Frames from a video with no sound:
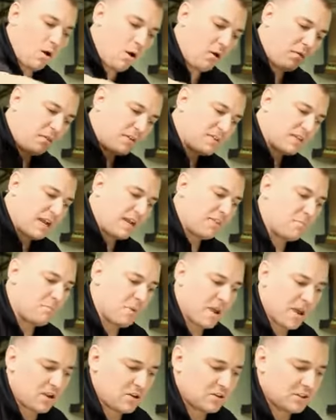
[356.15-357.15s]
On the side of the
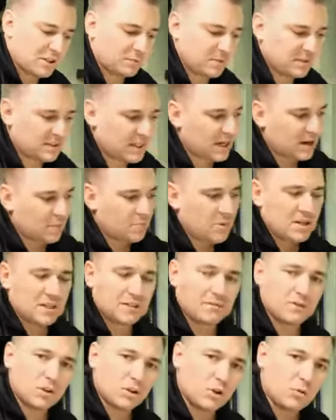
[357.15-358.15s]
bed, you simply take a
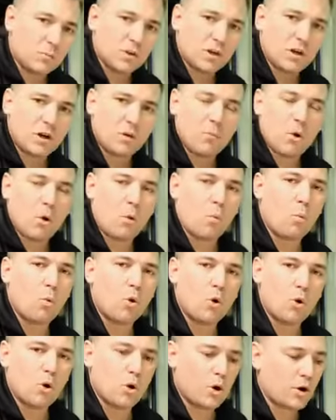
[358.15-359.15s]
piece of aluminum or
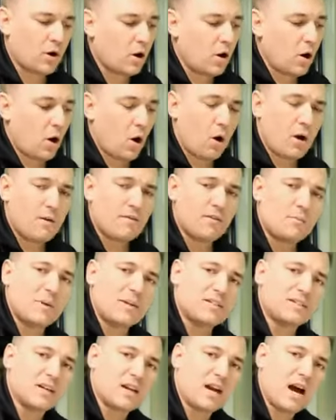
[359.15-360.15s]
wood or even a
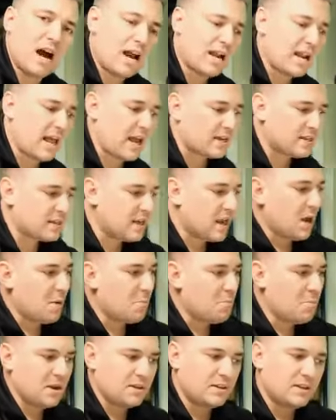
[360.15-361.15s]
piece of Kydex,
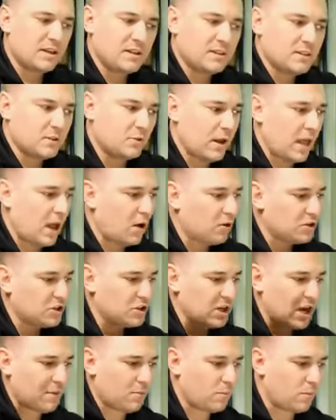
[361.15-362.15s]
bend it into an L
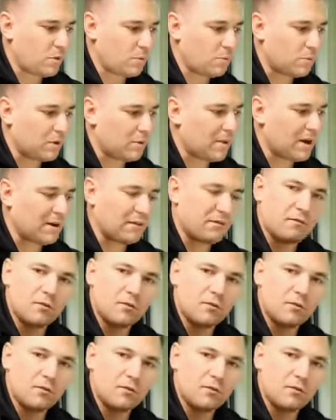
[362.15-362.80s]
shape with about a